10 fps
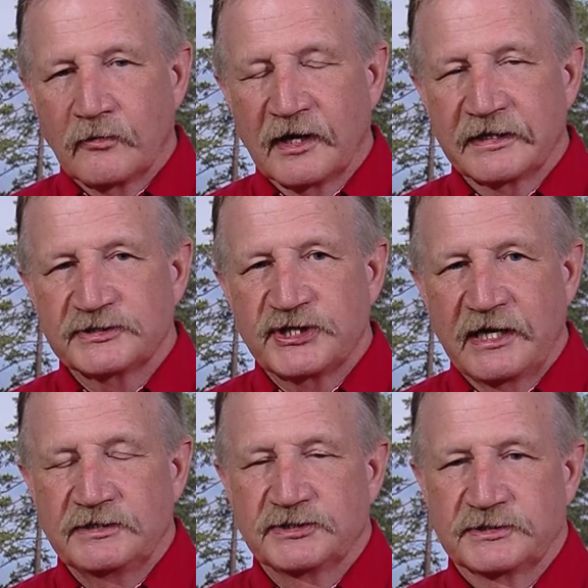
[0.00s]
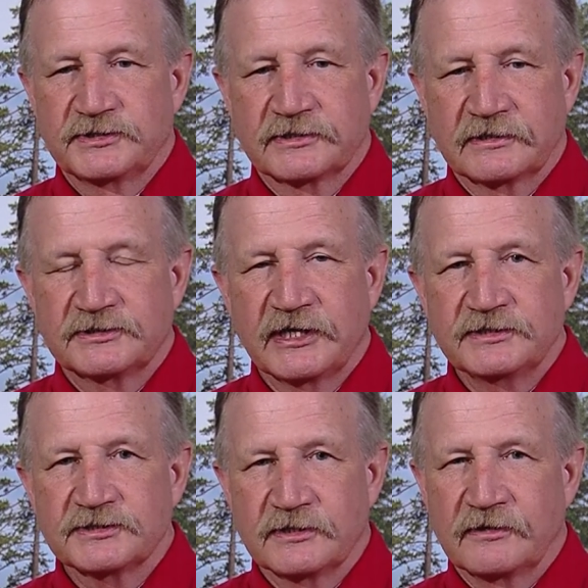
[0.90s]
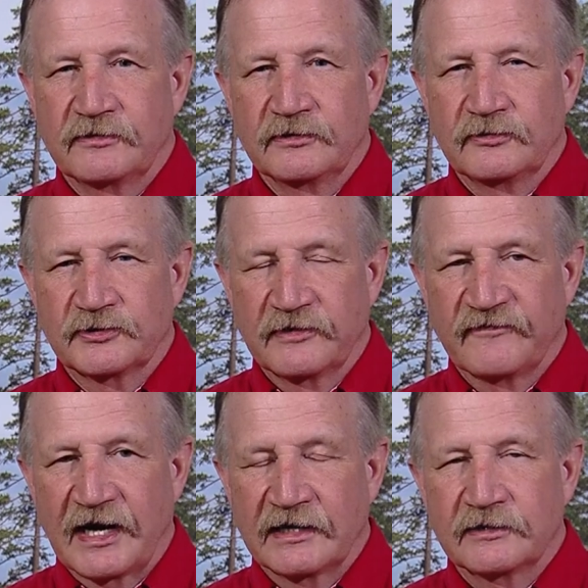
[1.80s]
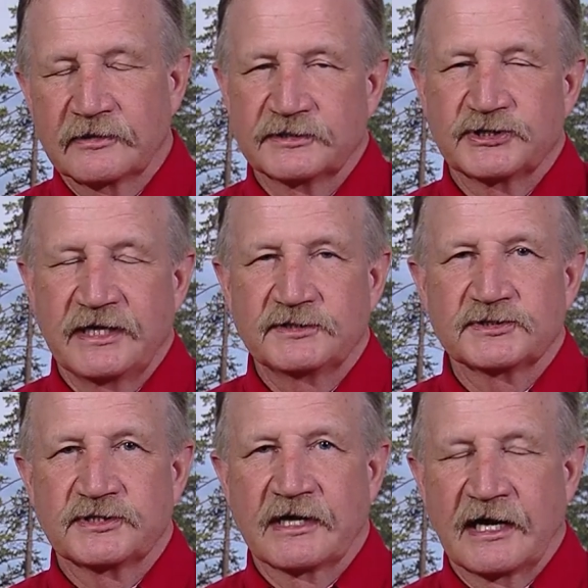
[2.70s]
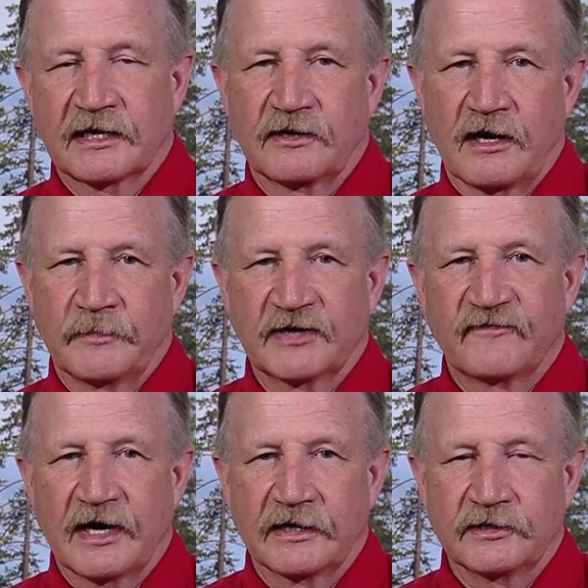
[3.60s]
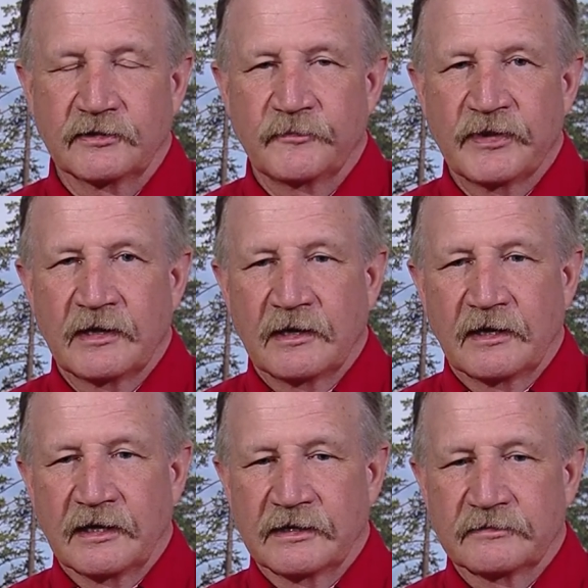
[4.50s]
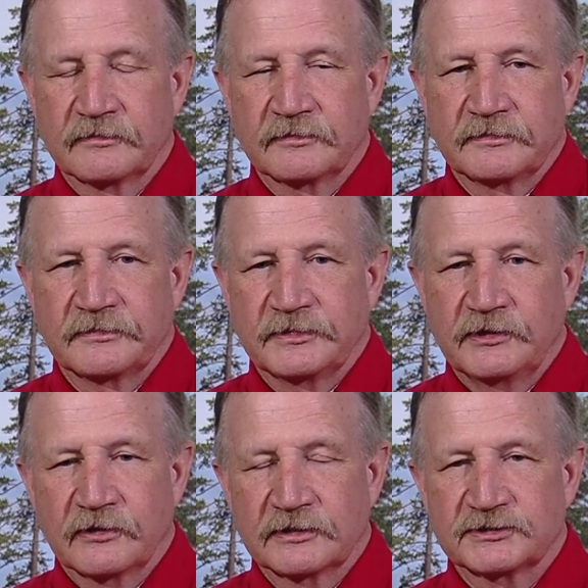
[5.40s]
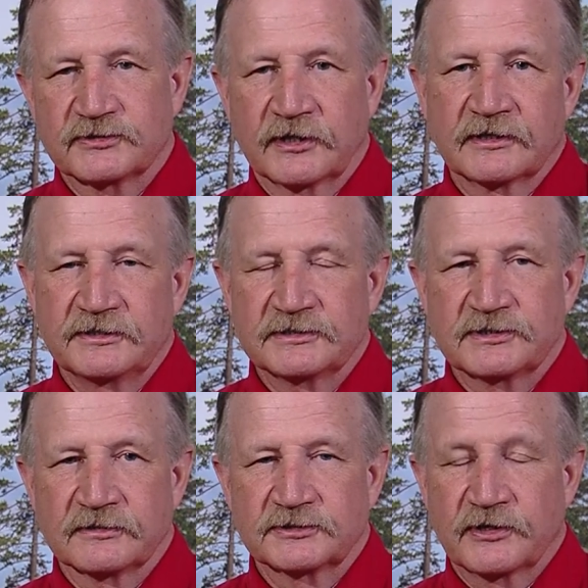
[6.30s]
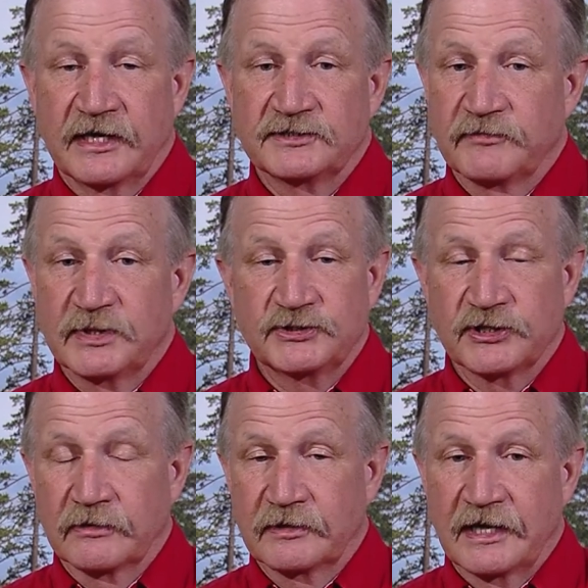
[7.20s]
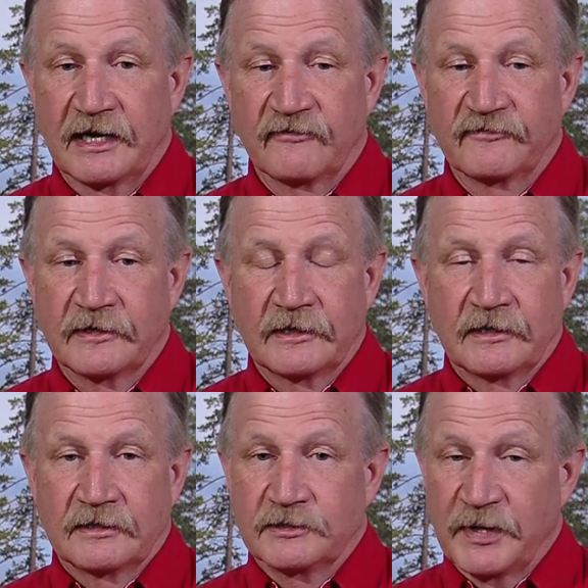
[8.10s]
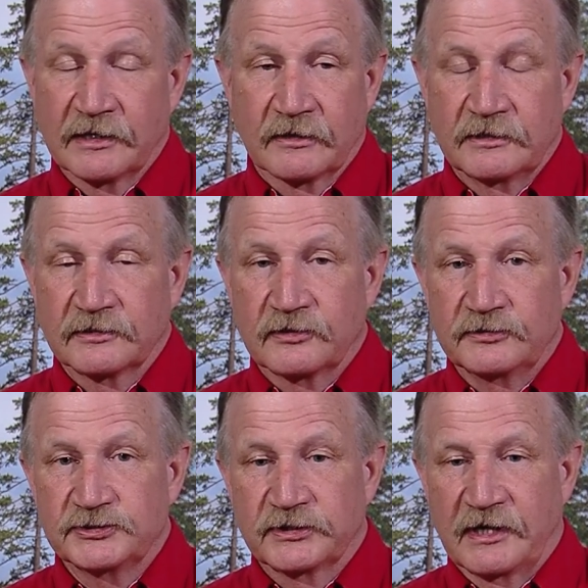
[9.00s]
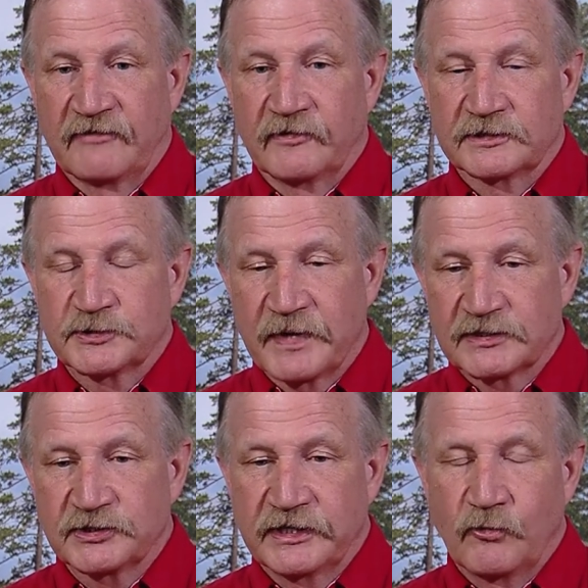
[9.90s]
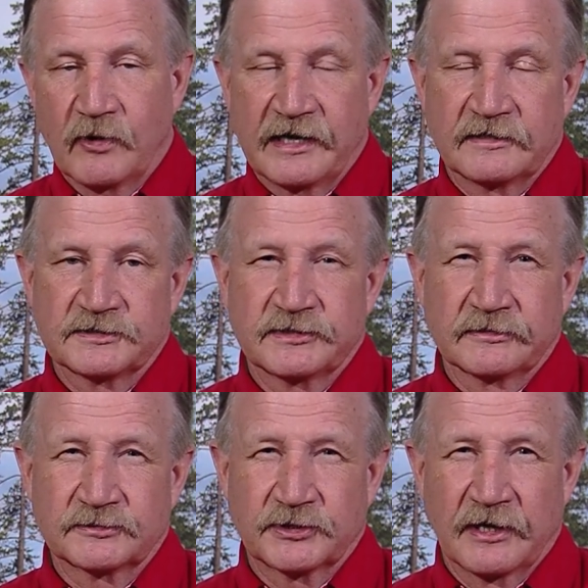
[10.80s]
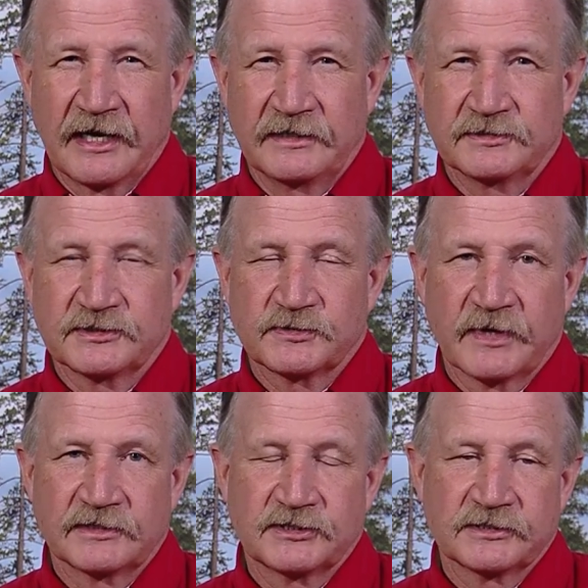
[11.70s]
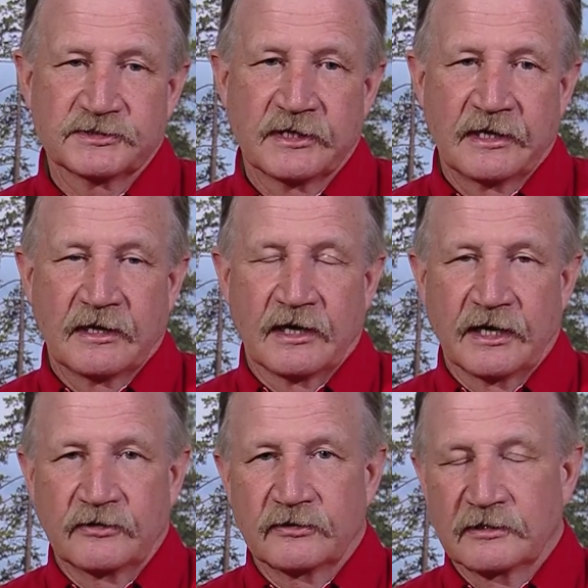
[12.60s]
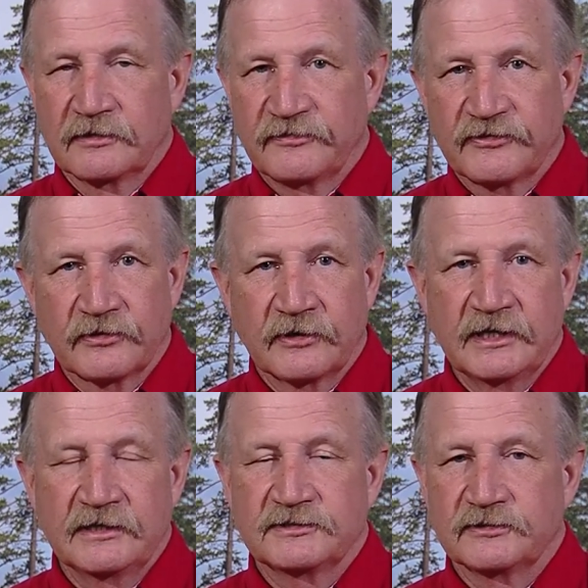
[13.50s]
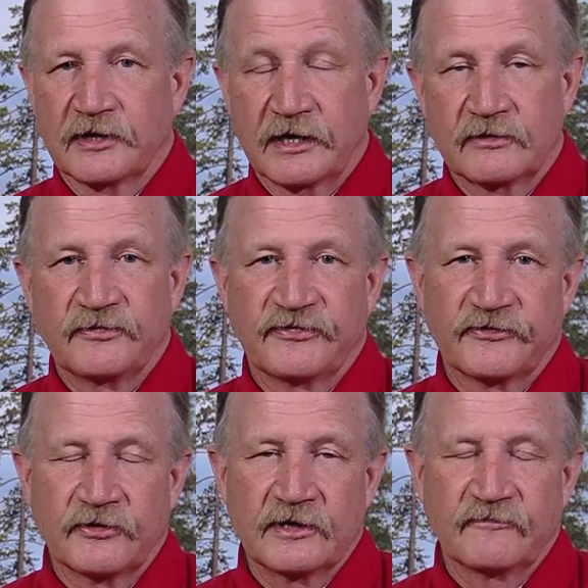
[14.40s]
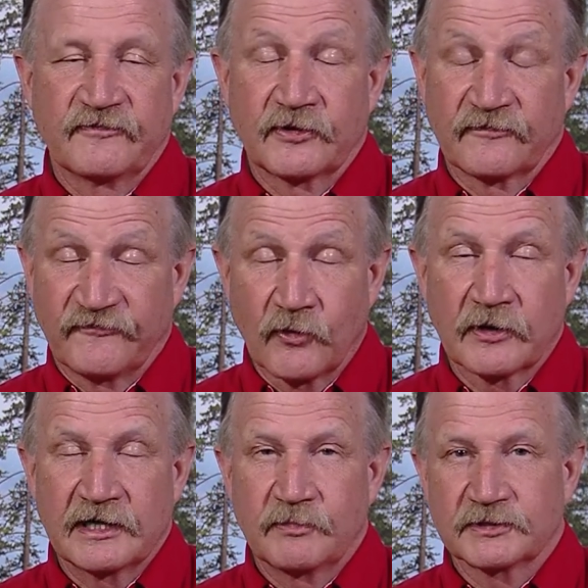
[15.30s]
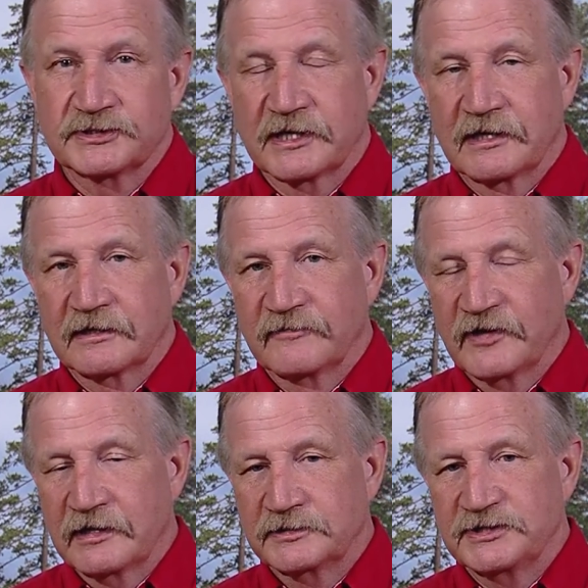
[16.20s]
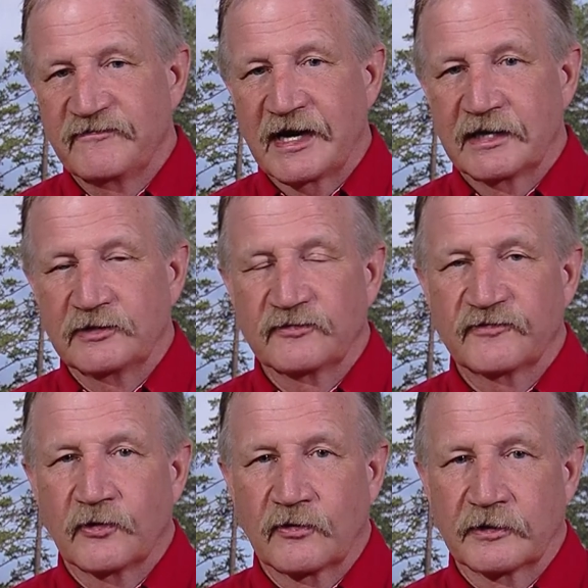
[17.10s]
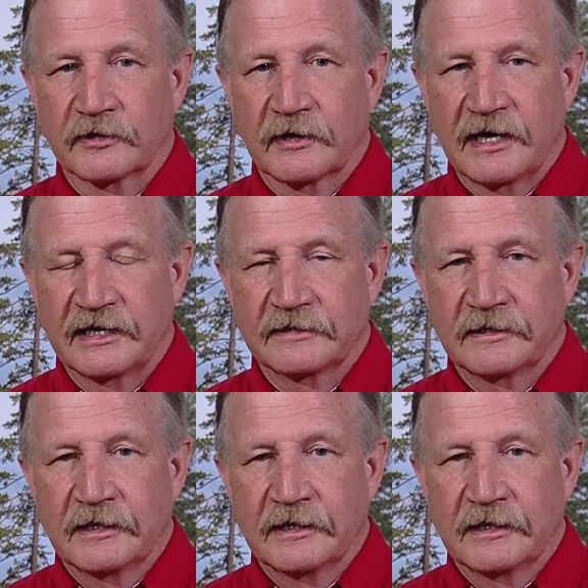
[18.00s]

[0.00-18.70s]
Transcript: Well, it changes. It changes the nutrient value and it changes the economic value. Uh, you know, historically, distillers' grains have been shown to have depending on the inclusion level, especially wet distillers grains, as much as 130 to 130 or 40 percent of the energy value of corn grain.